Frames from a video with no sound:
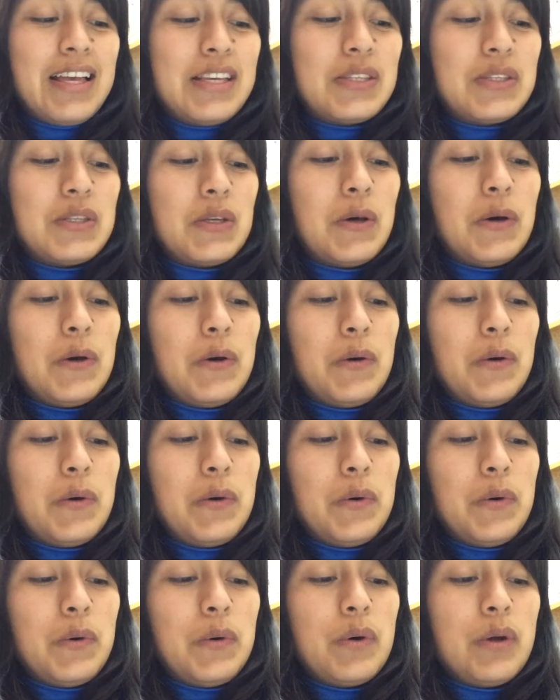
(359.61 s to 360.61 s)

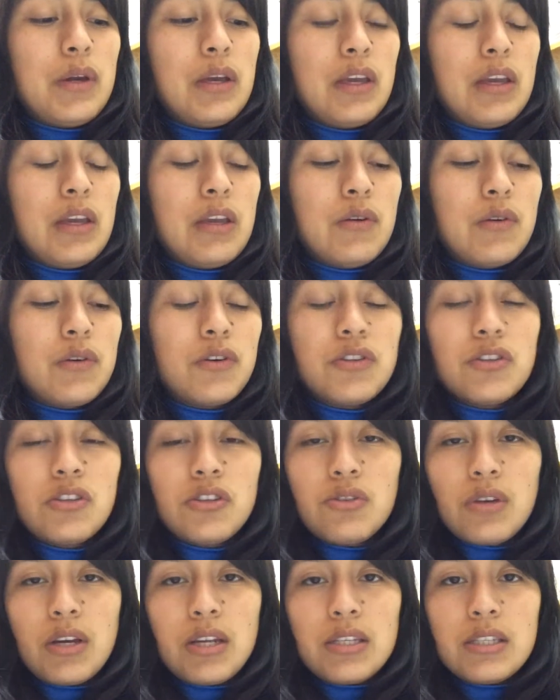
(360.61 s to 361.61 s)
So, in order
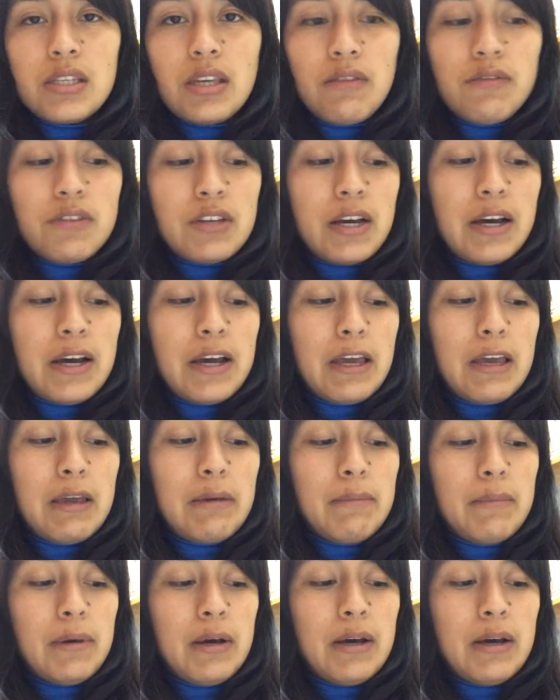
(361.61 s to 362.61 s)
to try to save time,